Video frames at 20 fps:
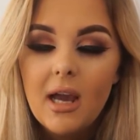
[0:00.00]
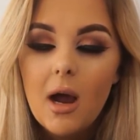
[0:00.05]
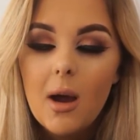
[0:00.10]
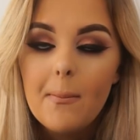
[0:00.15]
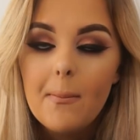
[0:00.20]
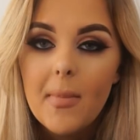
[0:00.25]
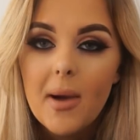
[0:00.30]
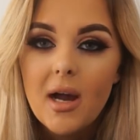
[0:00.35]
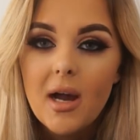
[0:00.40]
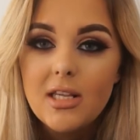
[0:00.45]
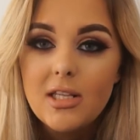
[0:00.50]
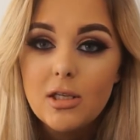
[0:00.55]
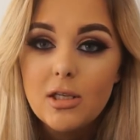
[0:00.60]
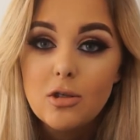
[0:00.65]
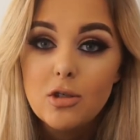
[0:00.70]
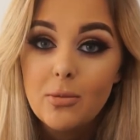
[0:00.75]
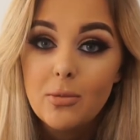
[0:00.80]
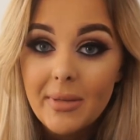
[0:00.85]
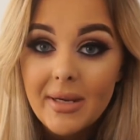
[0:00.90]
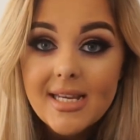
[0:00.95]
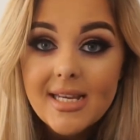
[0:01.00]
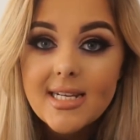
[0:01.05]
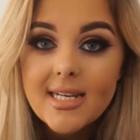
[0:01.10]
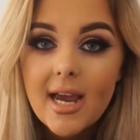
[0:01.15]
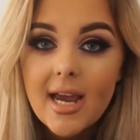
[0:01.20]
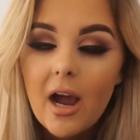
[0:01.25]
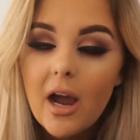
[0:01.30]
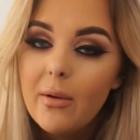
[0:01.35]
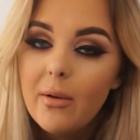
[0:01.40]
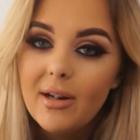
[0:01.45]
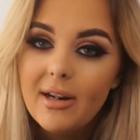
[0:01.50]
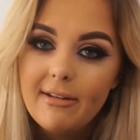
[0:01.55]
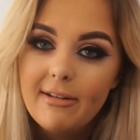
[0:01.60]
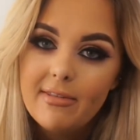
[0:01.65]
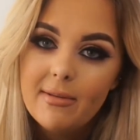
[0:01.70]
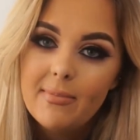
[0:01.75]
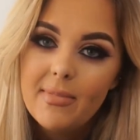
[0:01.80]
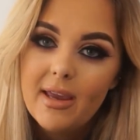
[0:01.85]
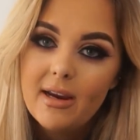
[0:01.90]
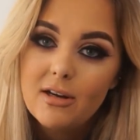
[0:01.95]
on my social media, I will
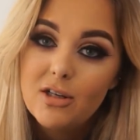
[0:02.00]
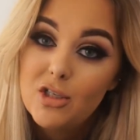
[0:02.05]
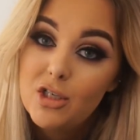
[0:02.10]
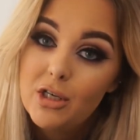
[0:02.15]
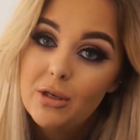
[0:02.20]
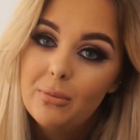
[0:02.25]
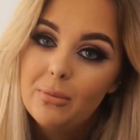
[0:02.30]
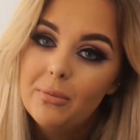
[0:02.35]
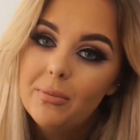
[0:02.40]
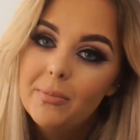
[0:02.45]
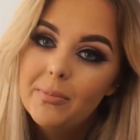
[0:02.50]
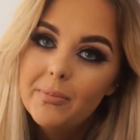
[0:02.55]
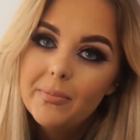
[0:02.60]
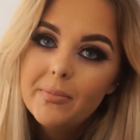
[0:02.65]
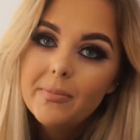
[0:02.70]
leave them there too.